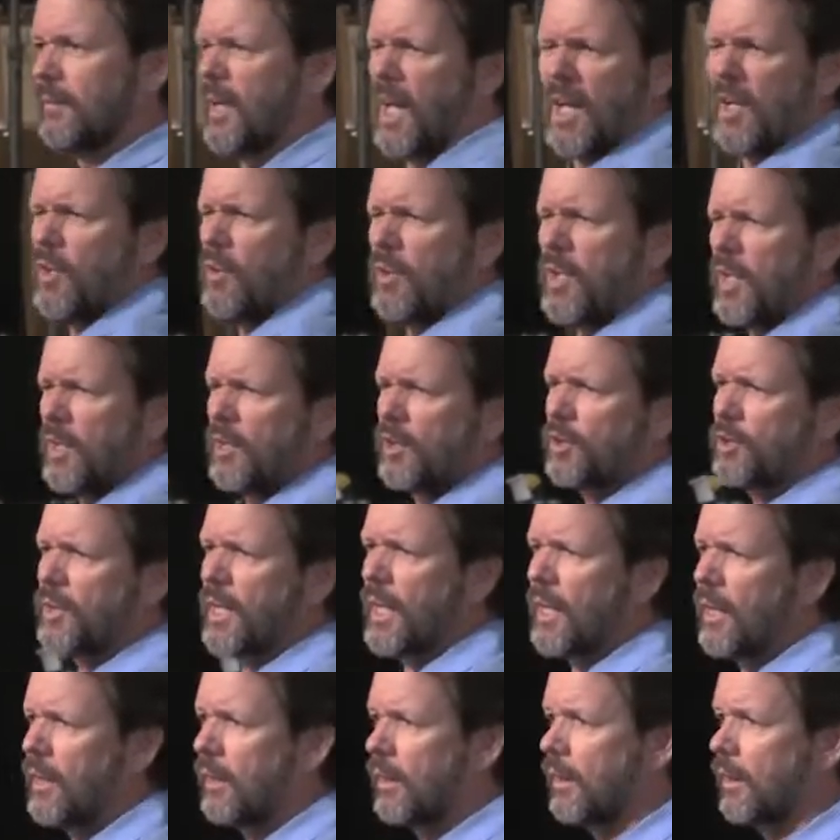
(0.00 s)
I don't
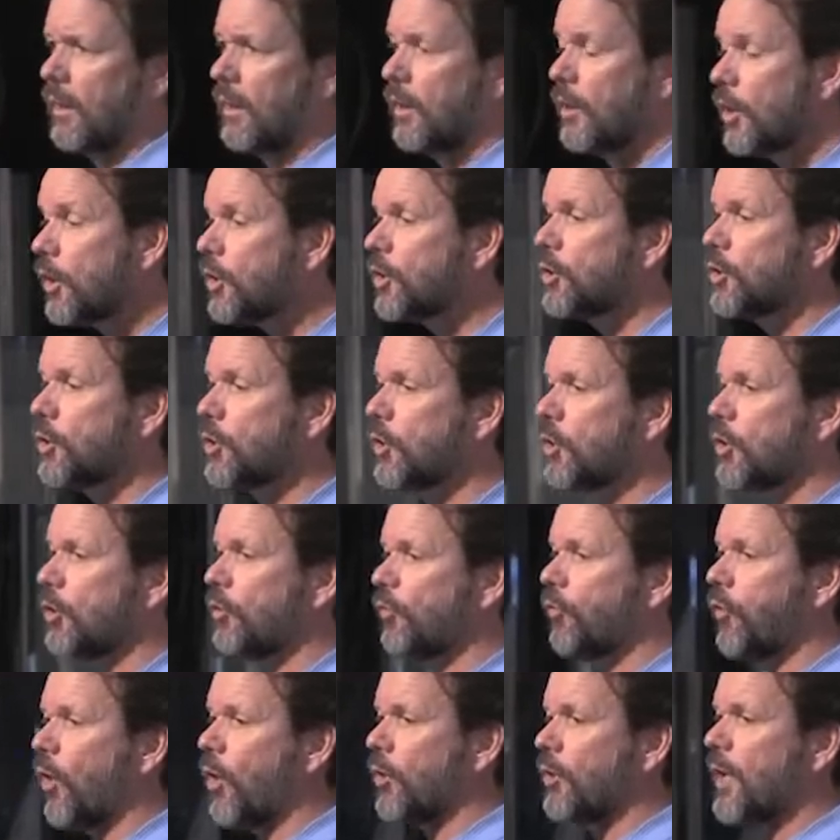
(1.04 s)
understand. You just
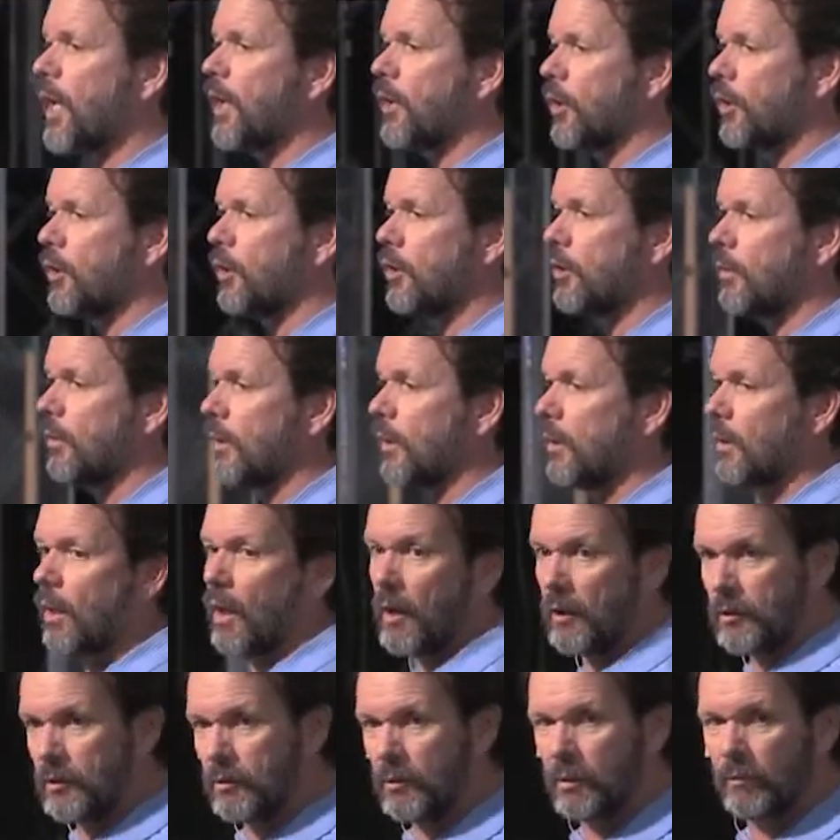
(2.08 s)
fall down and you do it.
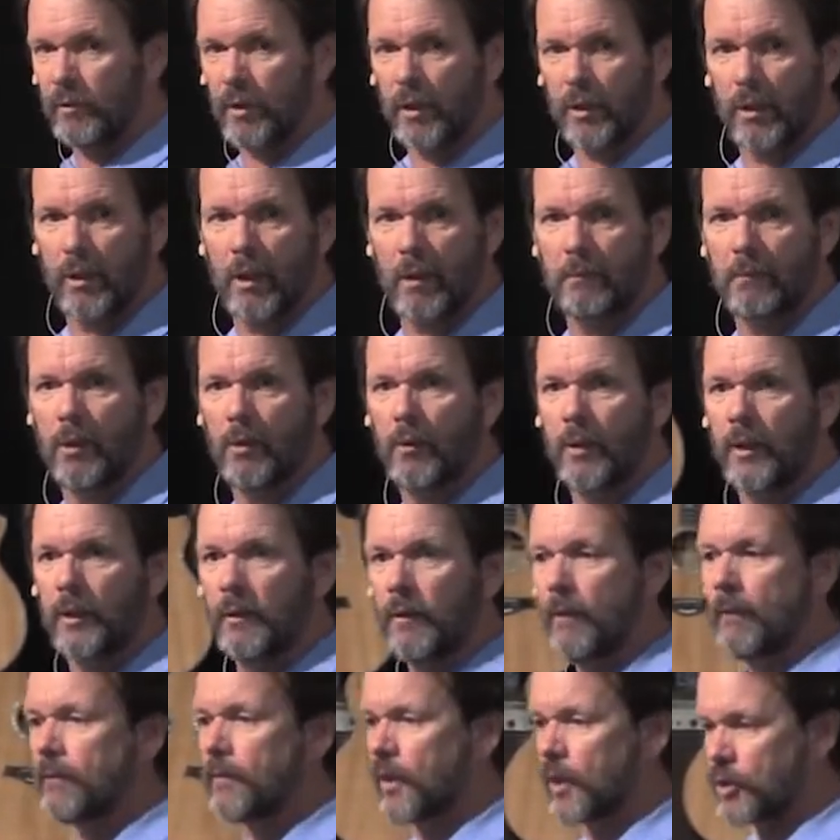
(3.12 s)
I'll do it, Father. I'm going.
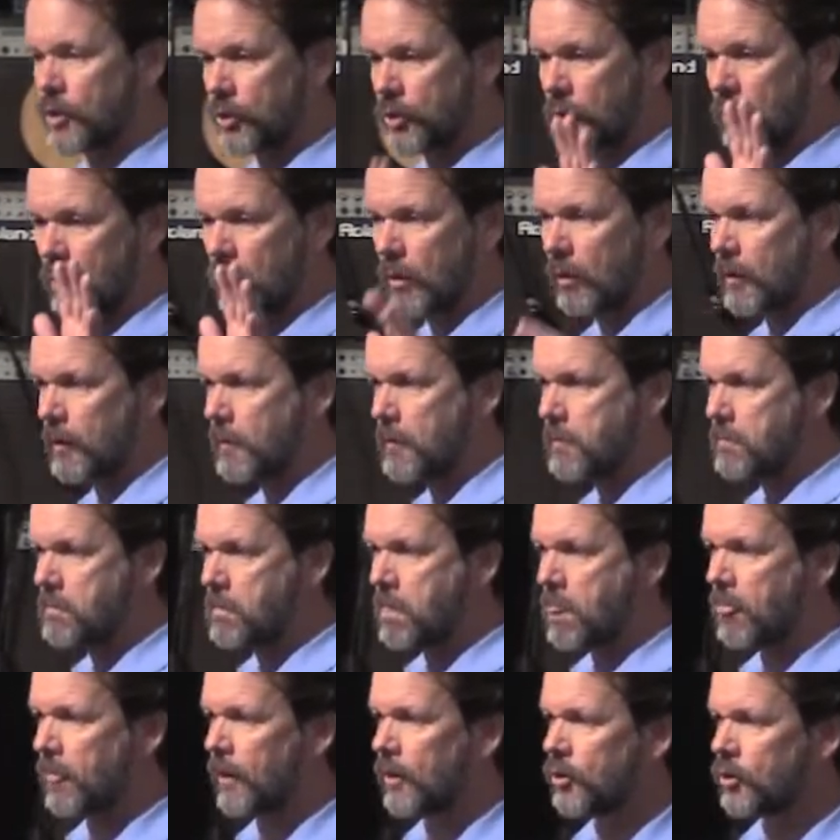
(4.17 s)
Yes, sir.
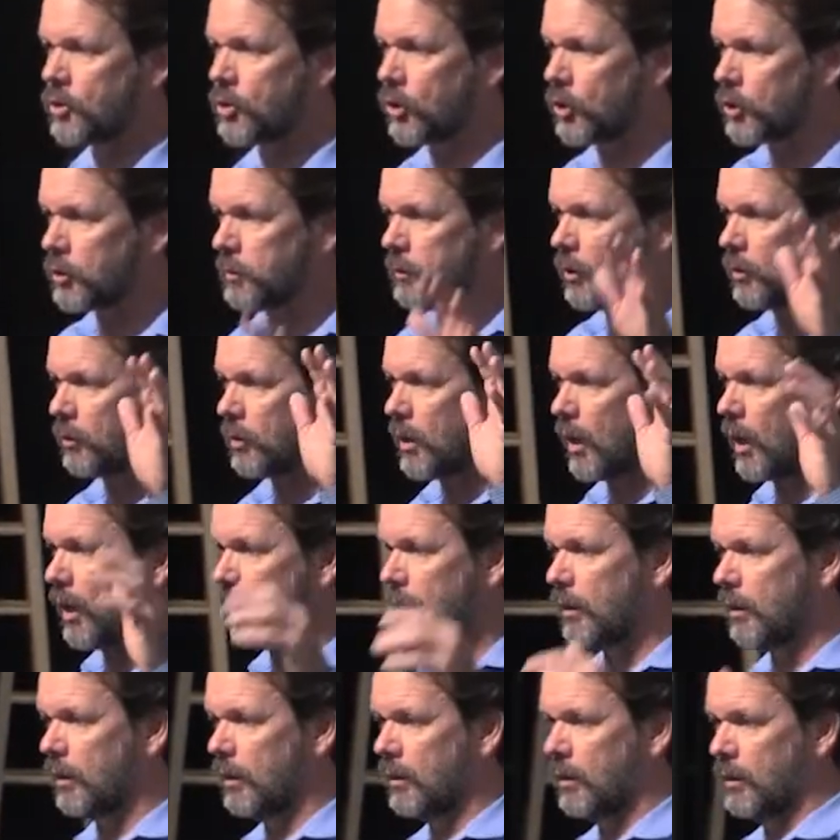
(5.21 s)
Search me, O God.
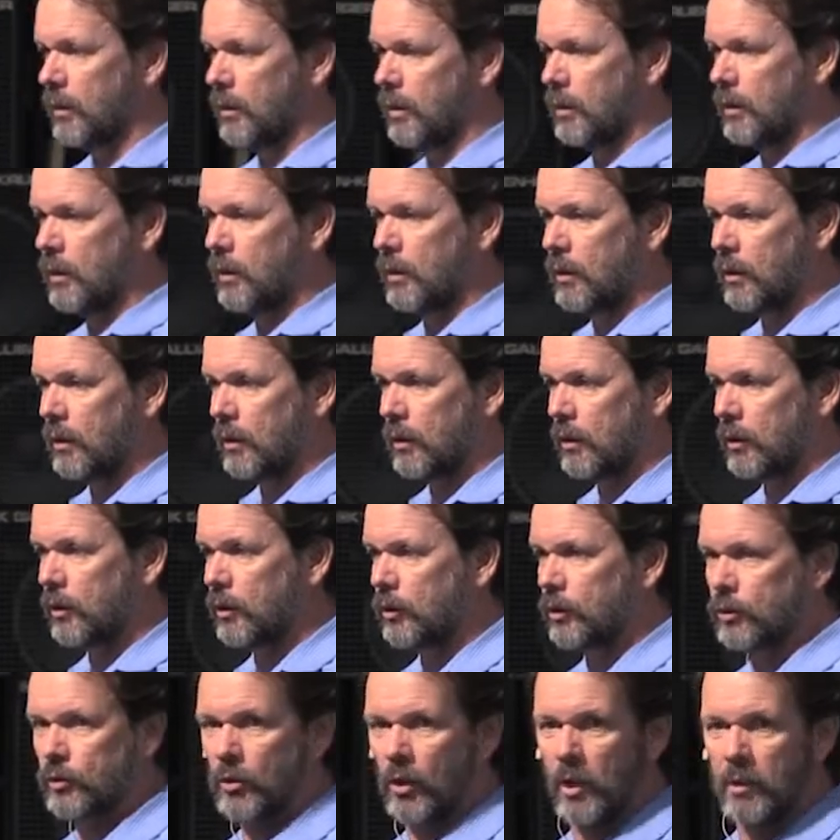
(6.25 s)

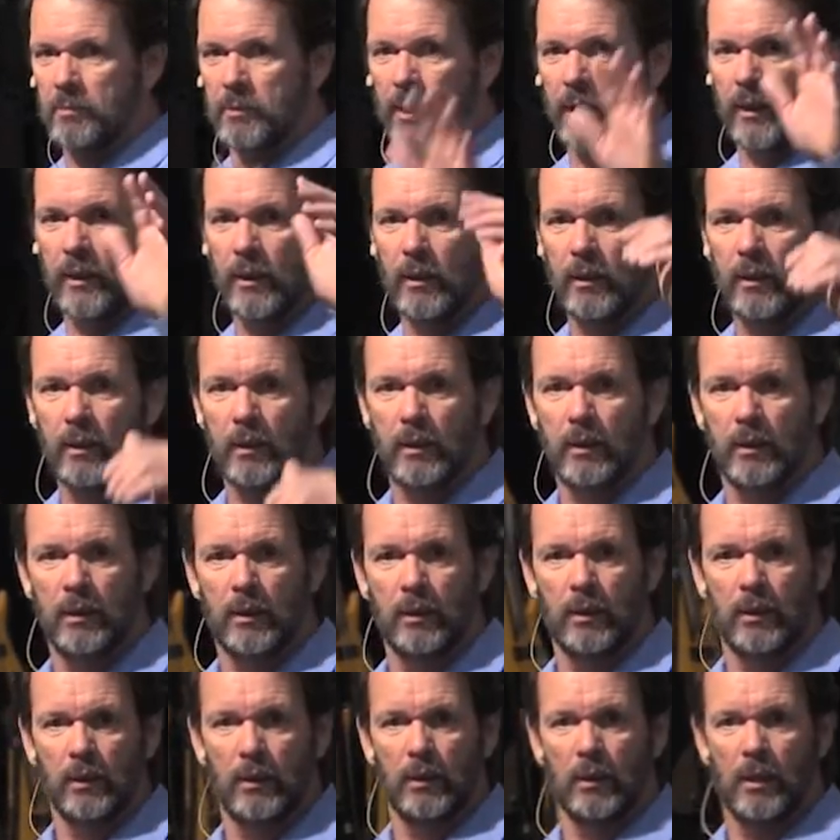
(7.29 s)
Try me.
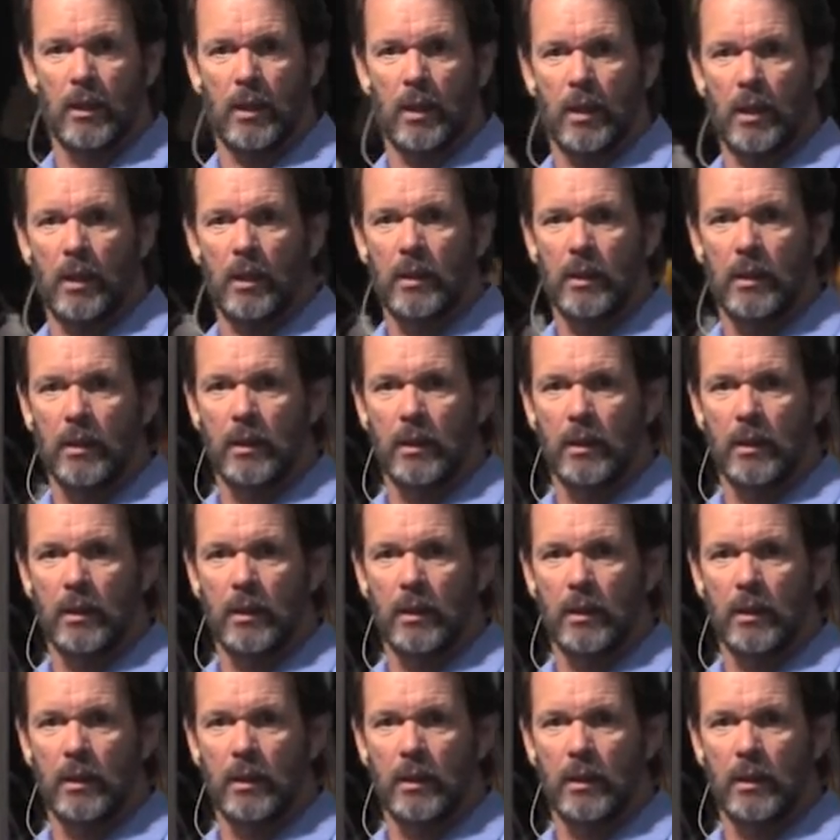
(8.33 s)
Huh?